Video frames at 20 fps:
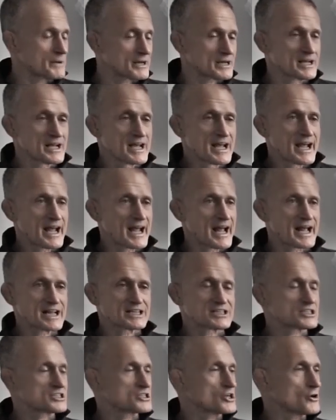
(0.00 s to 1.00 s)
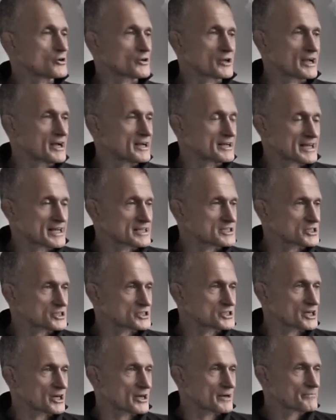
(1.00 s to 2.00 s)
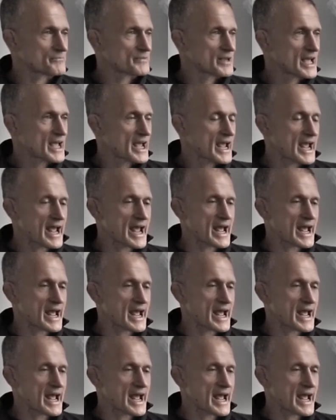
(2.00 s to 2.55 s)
but it's totally unnecessary. Mm.